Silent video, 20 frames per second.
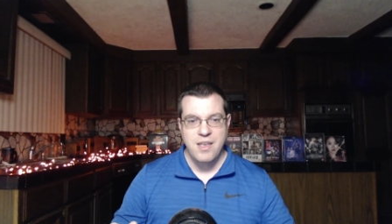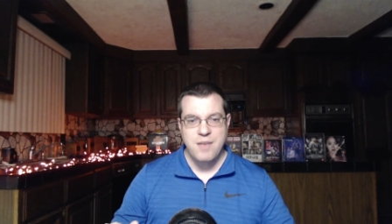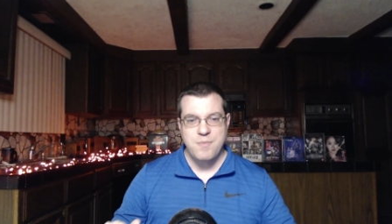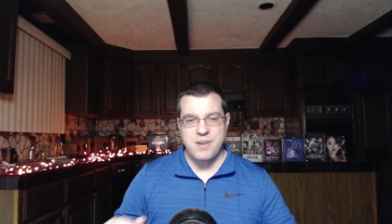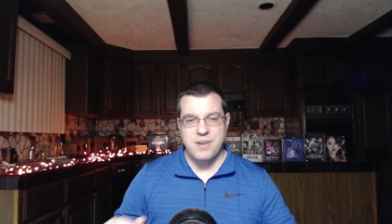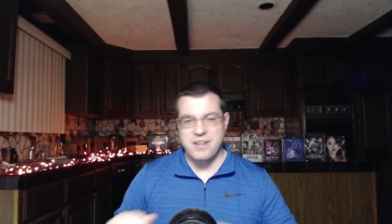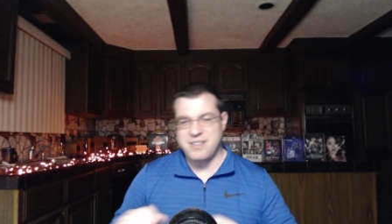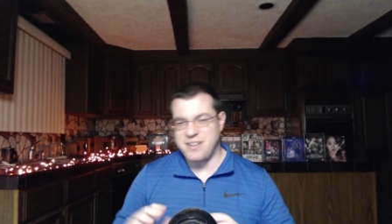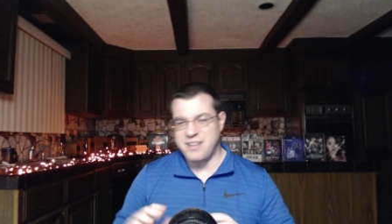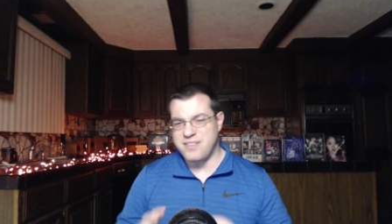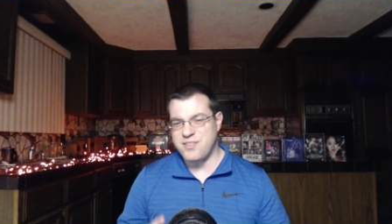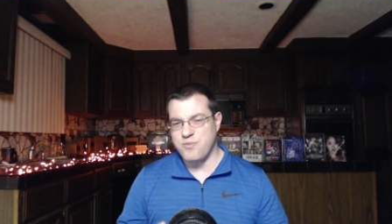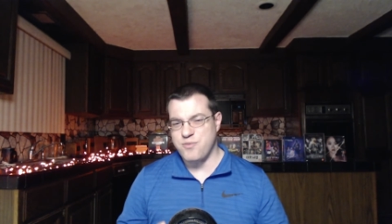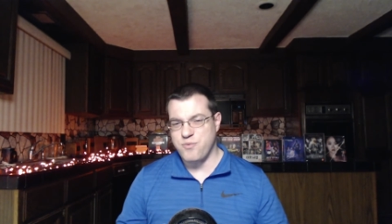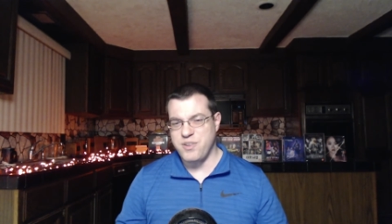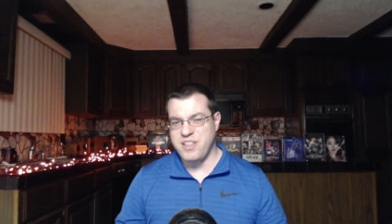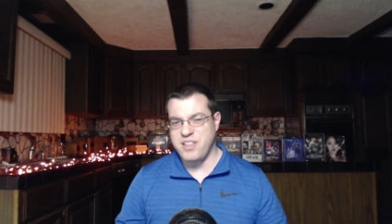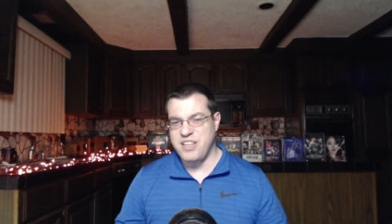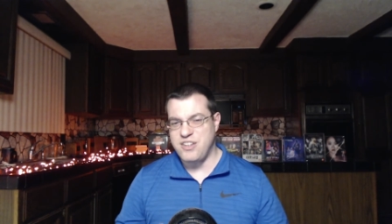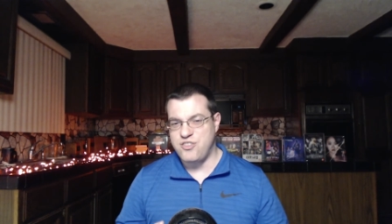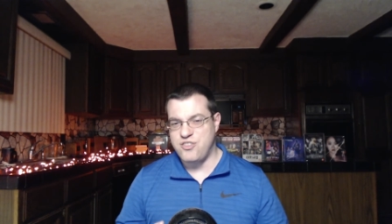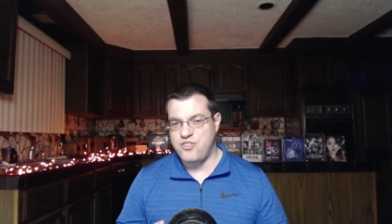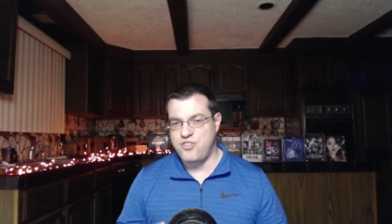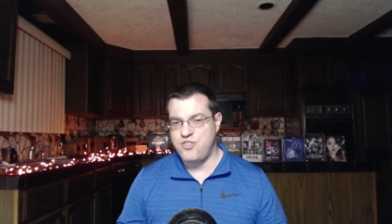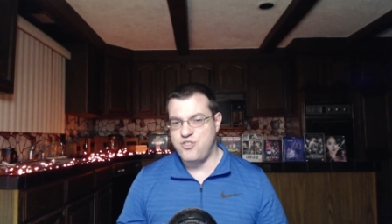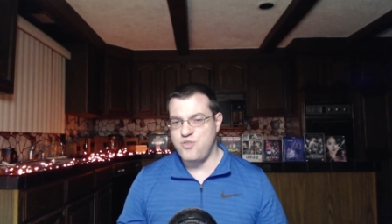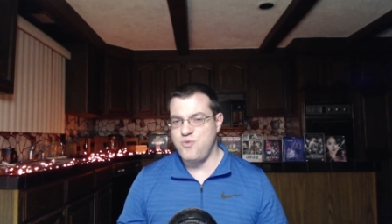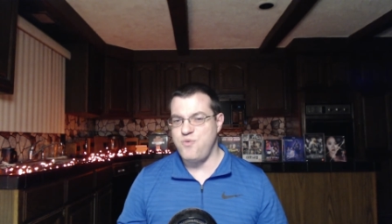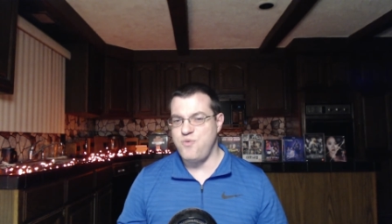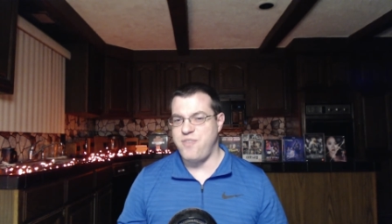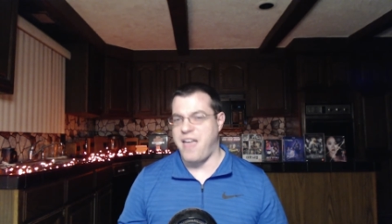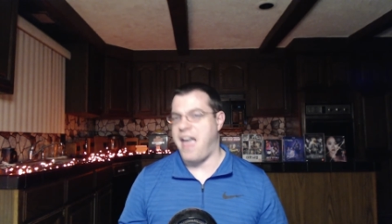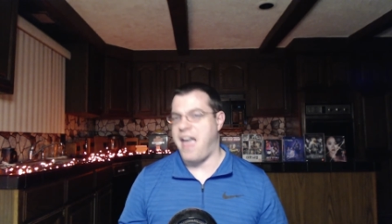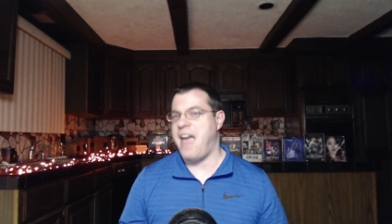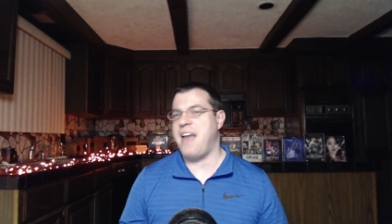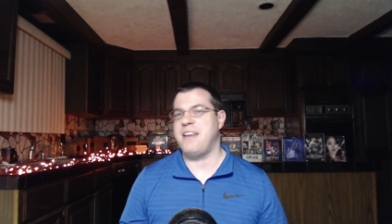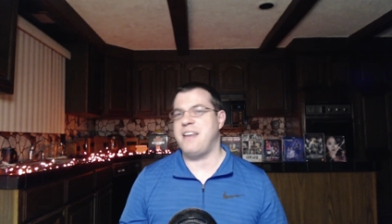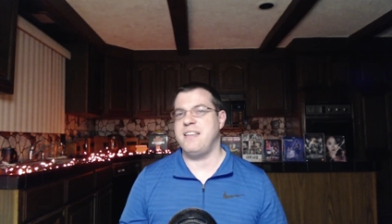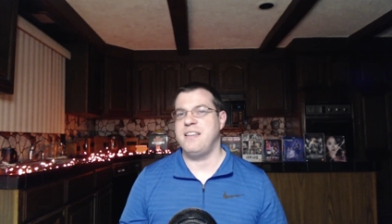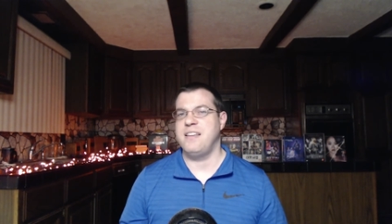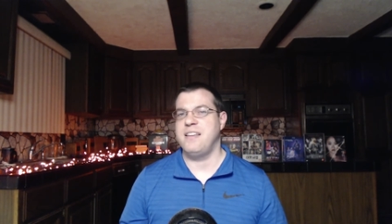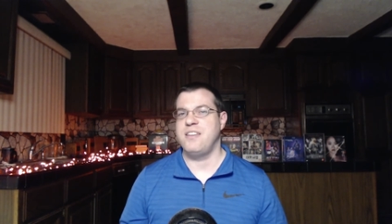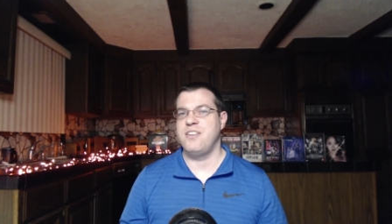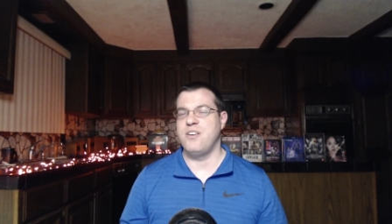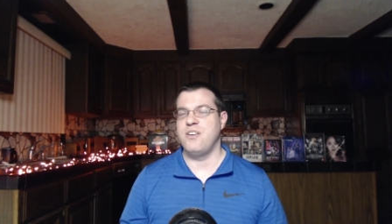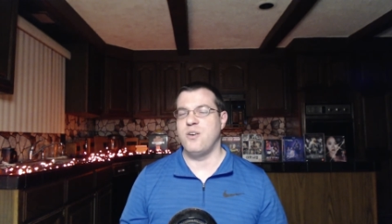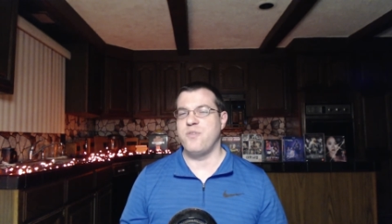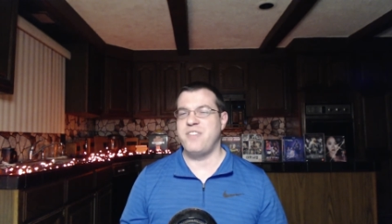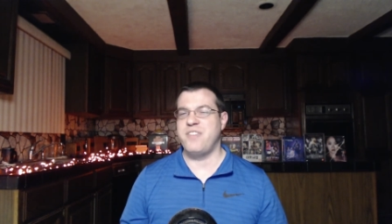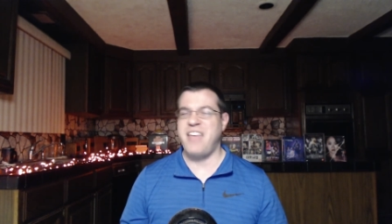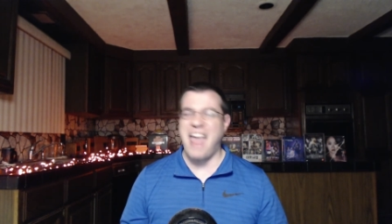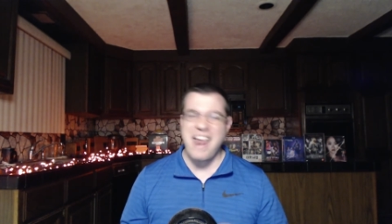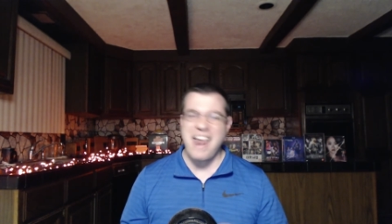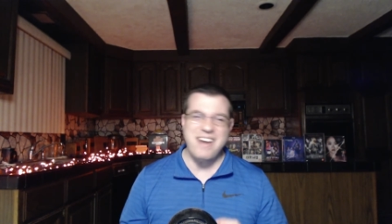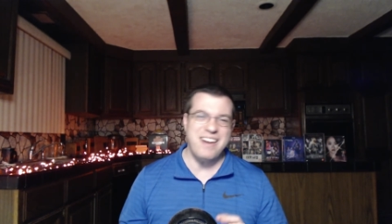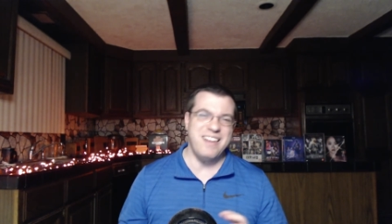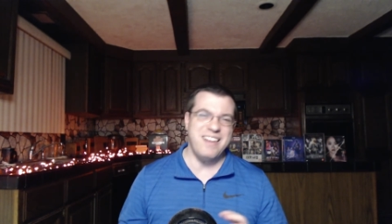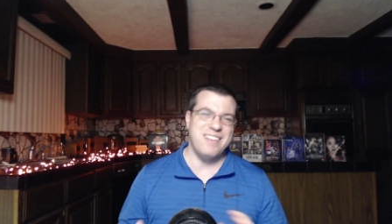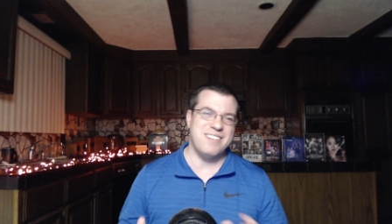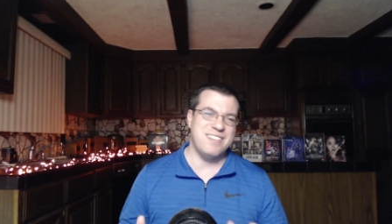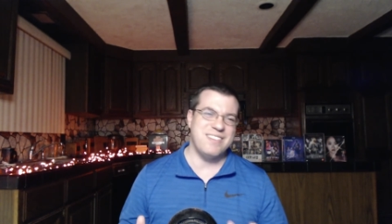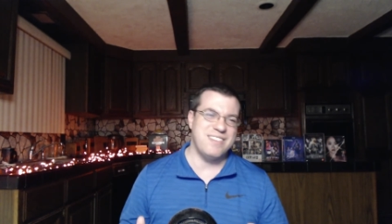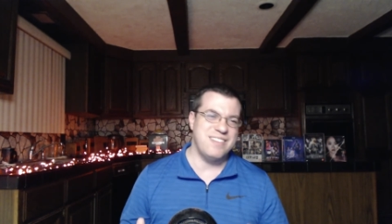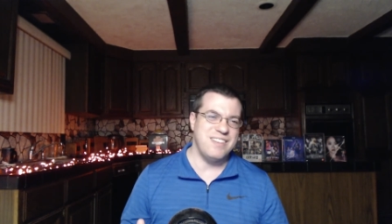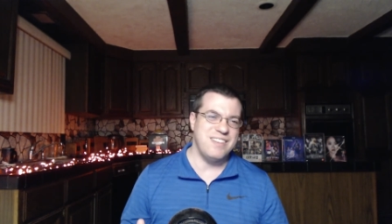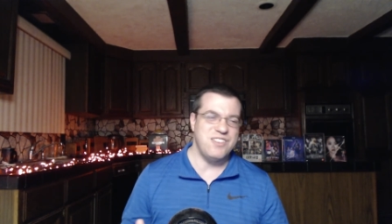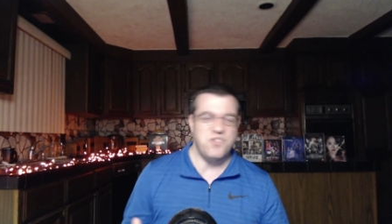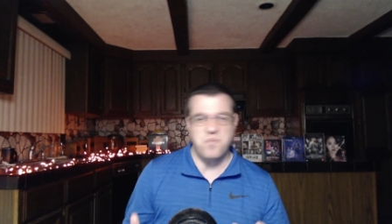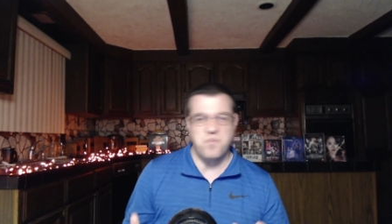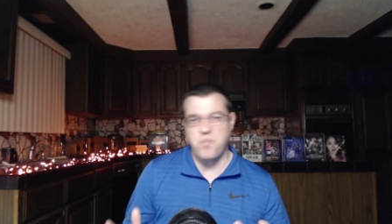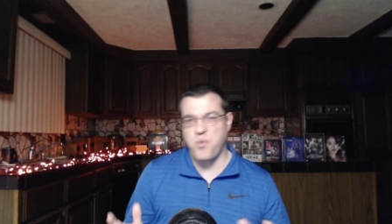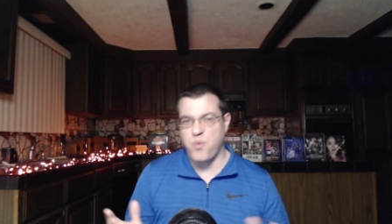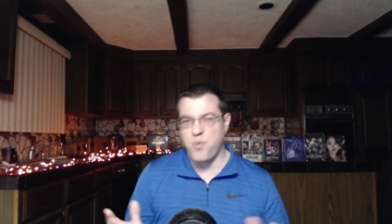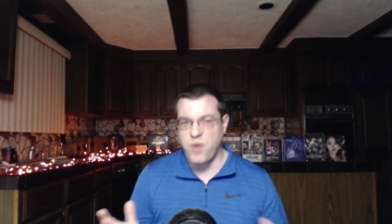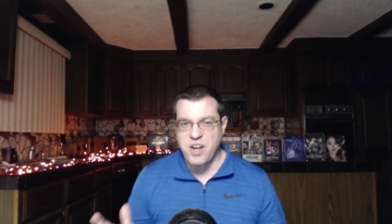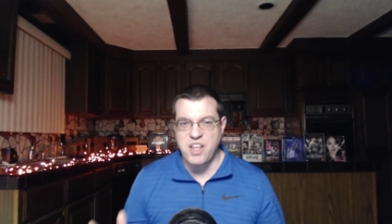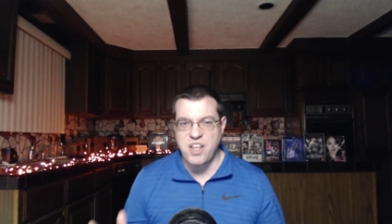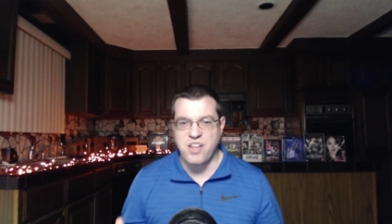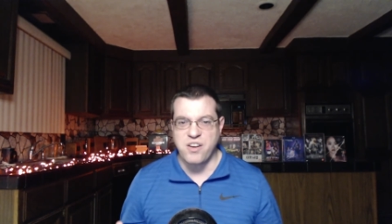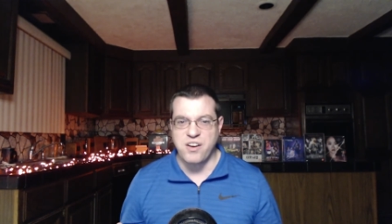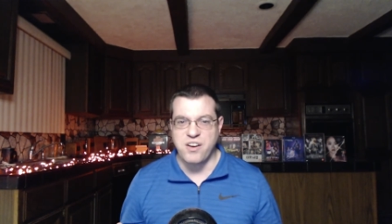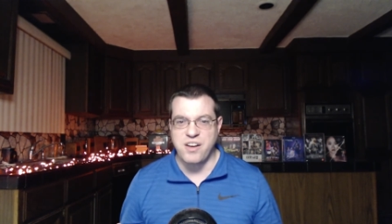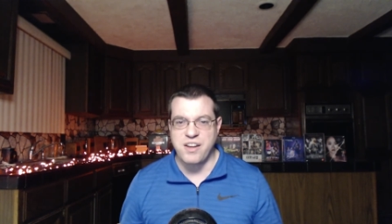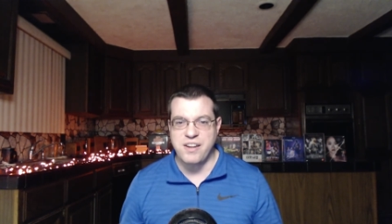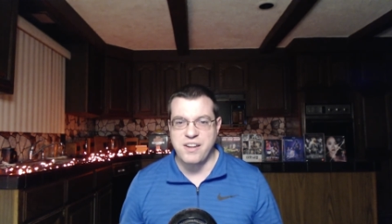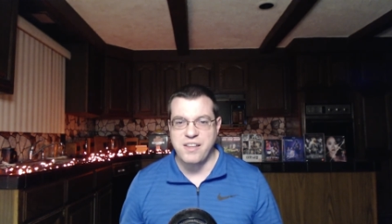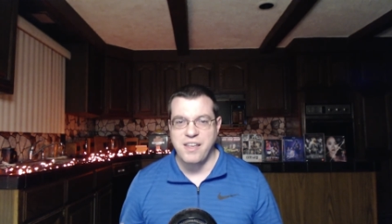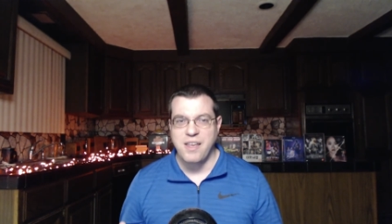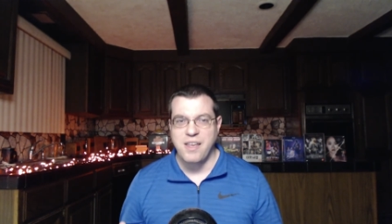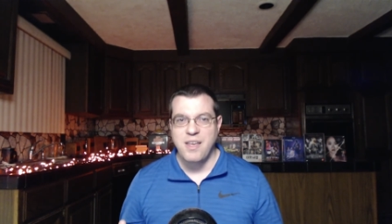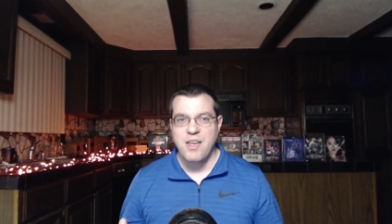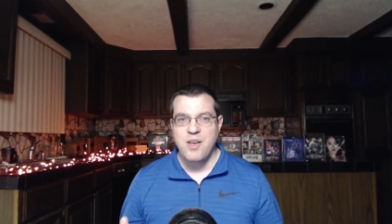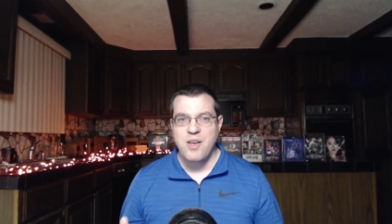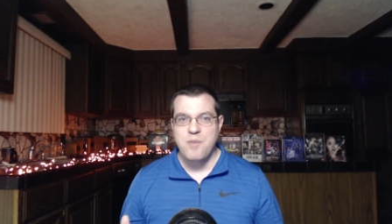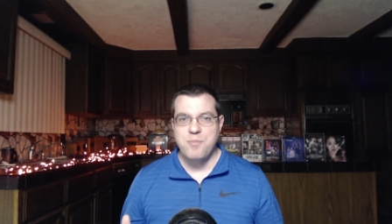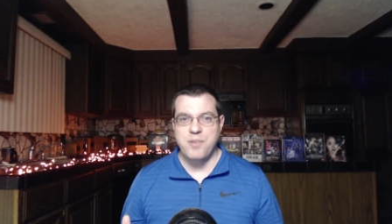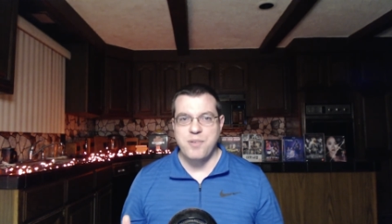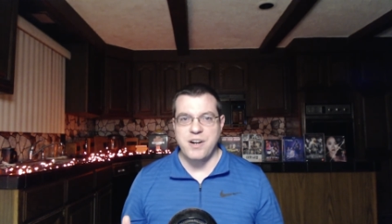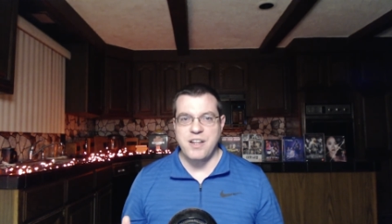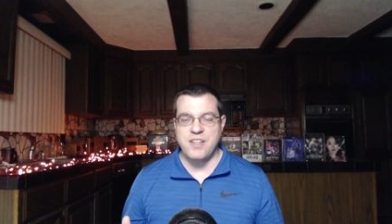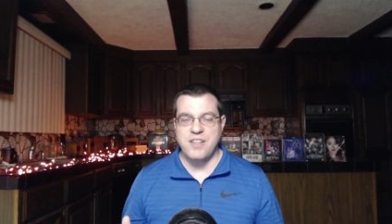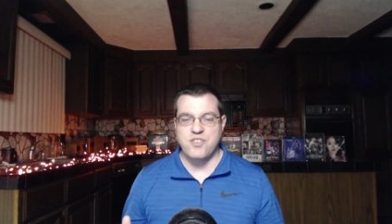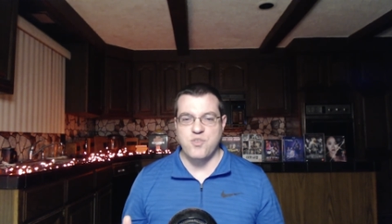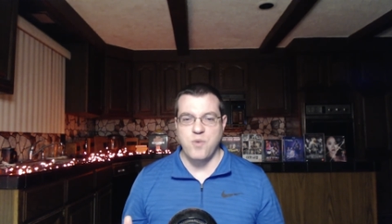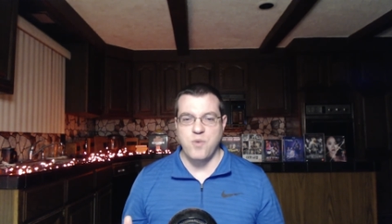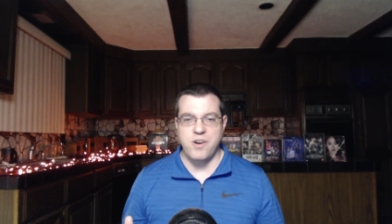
But it doesn't really do that. You know, the ending is, it's pretty good, but it's one